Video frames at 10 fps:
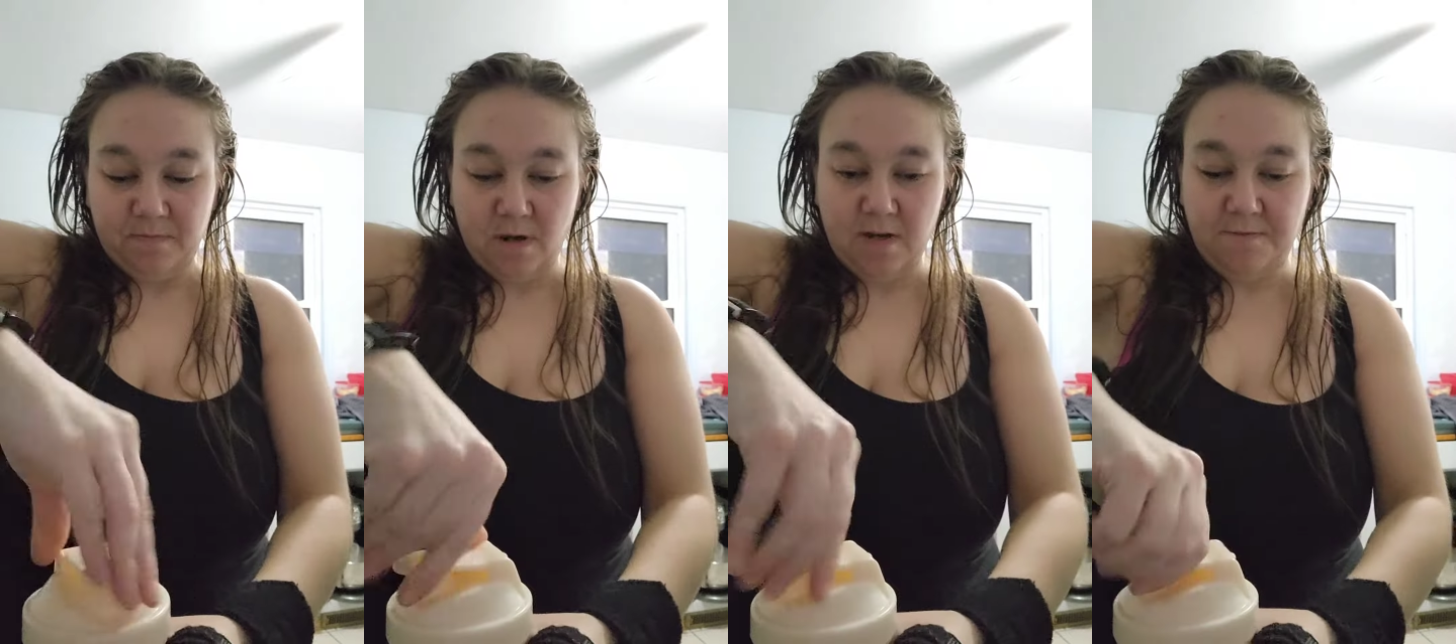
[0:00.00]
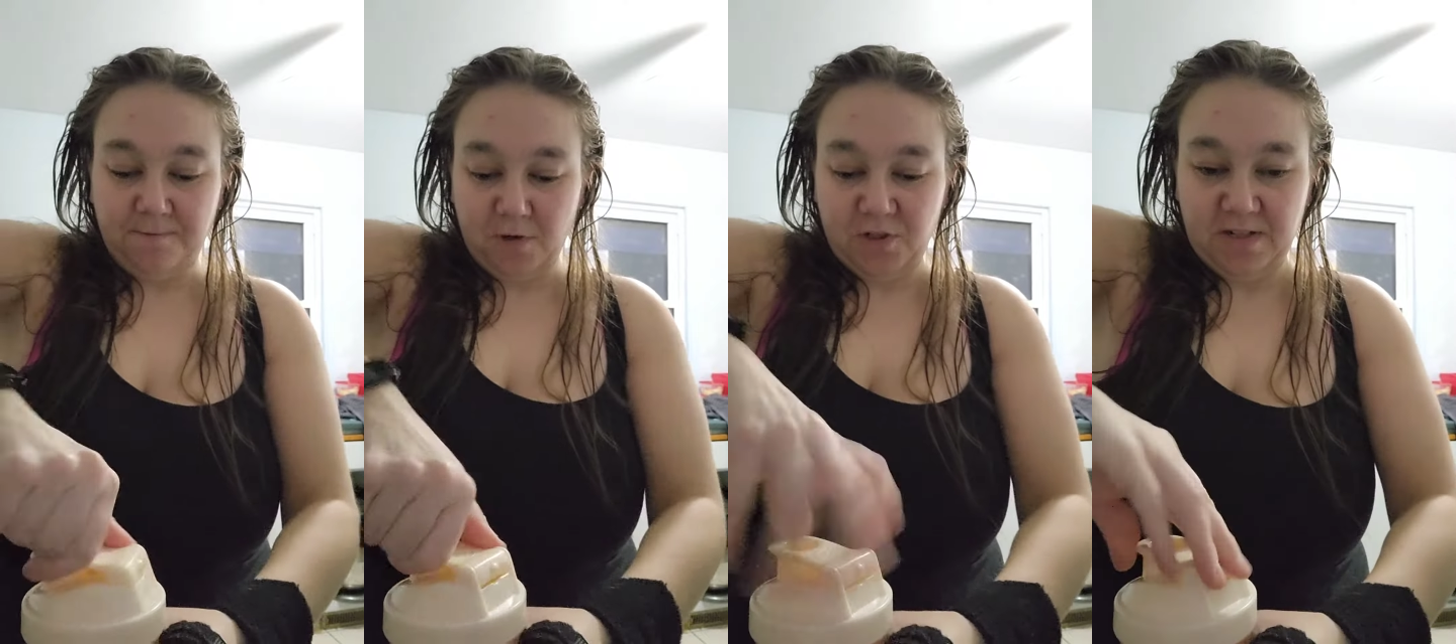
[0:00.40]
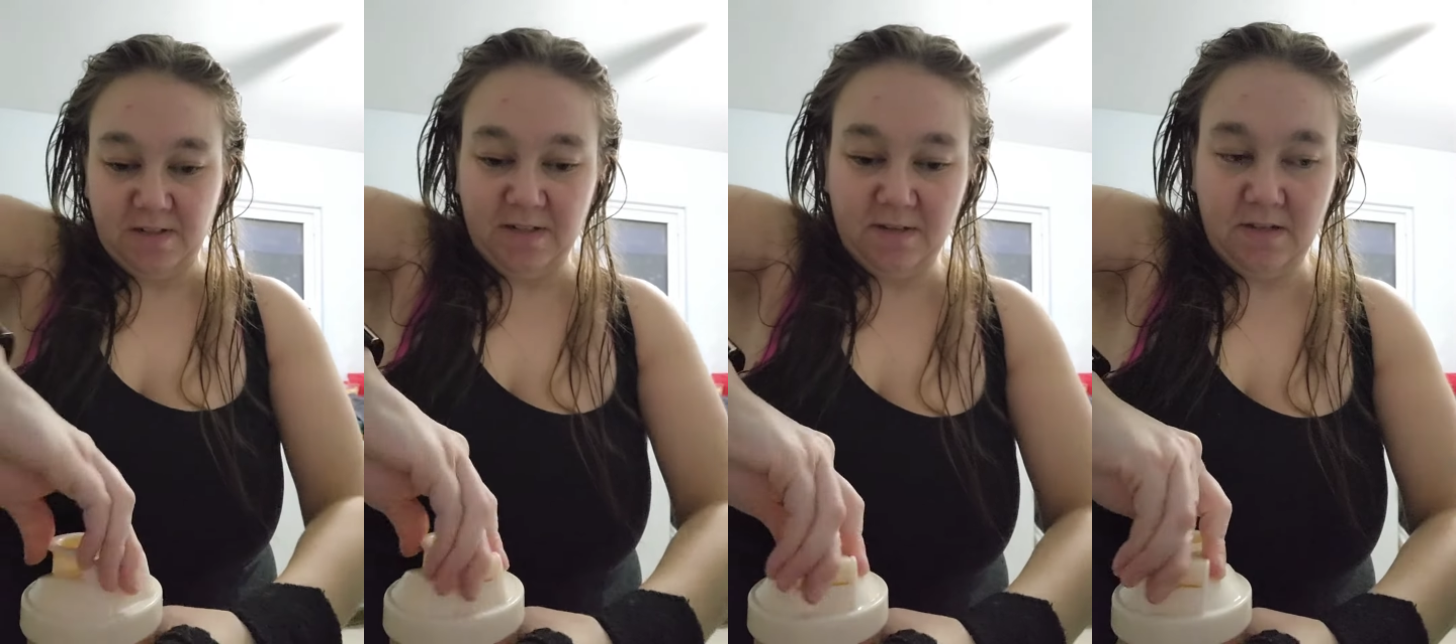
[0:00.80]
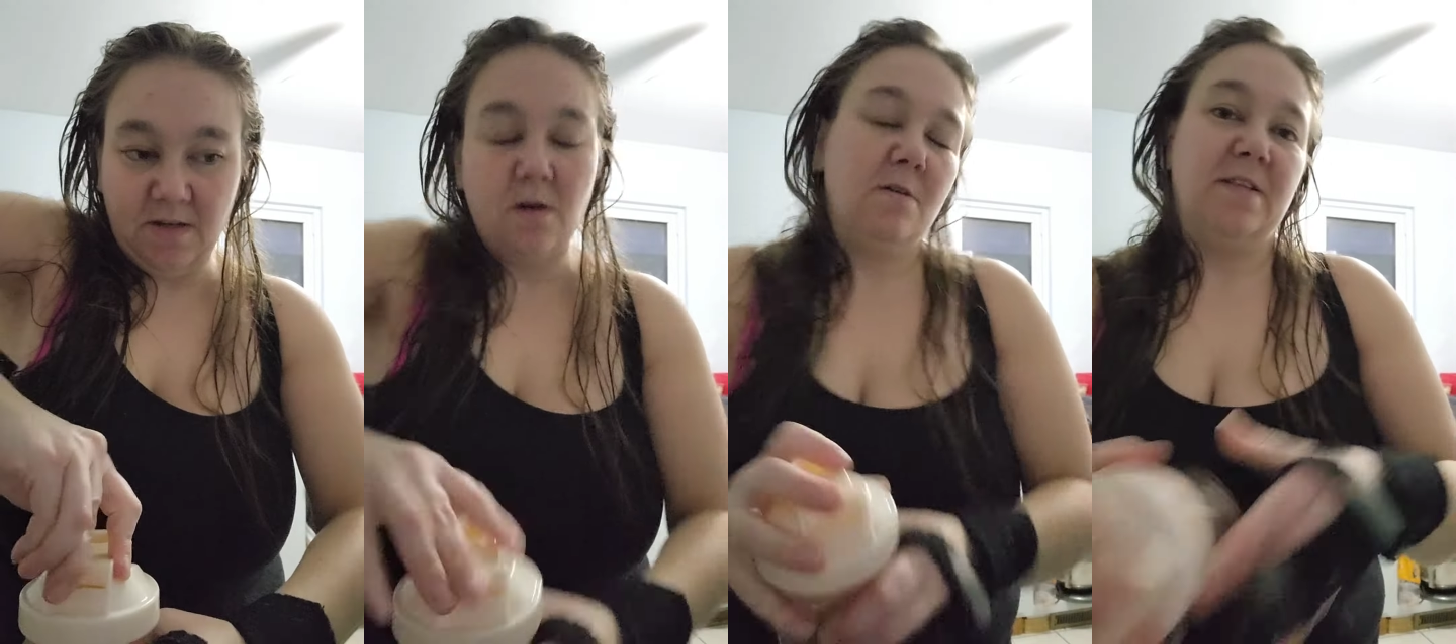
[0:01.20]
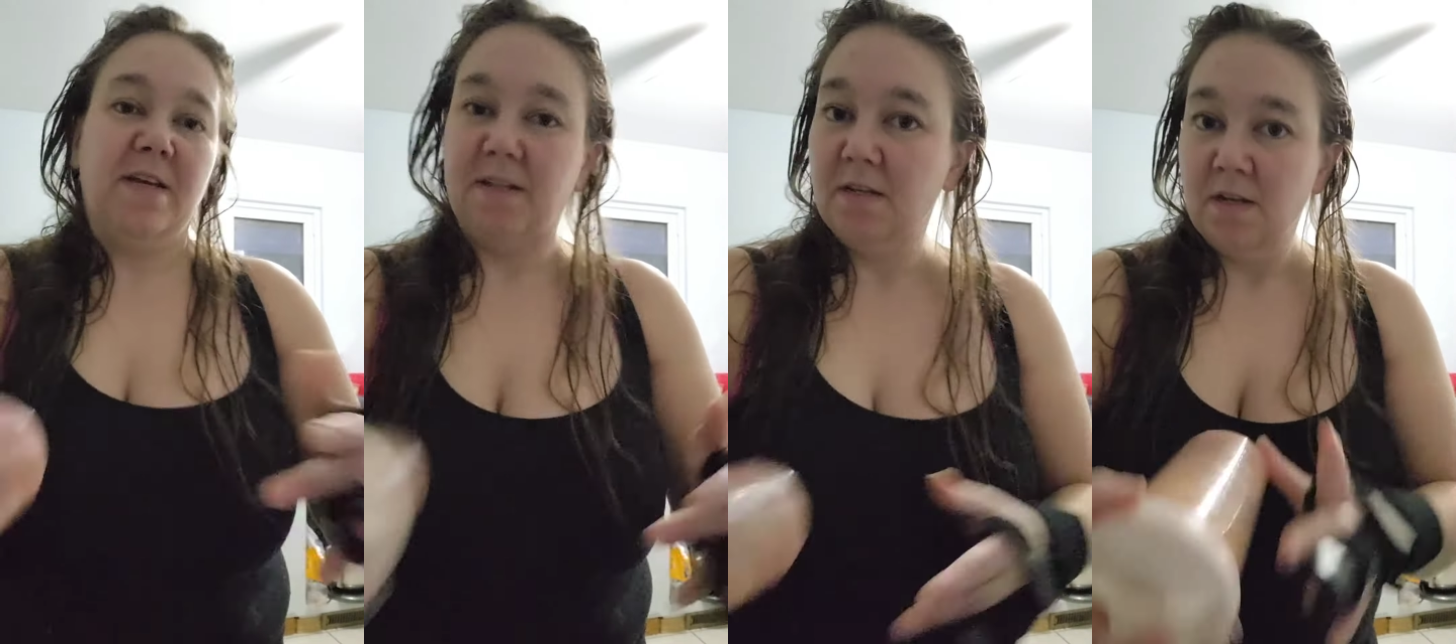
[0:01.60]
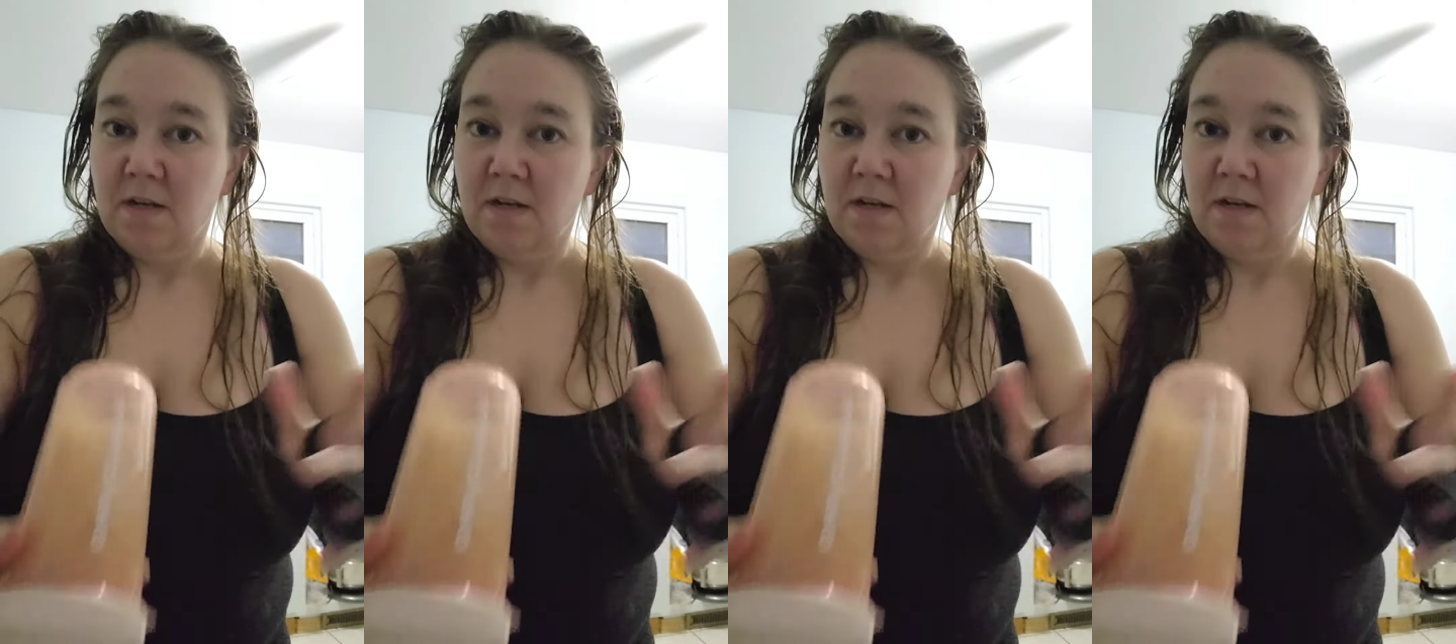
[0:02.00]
Unfortunately, the conch on the head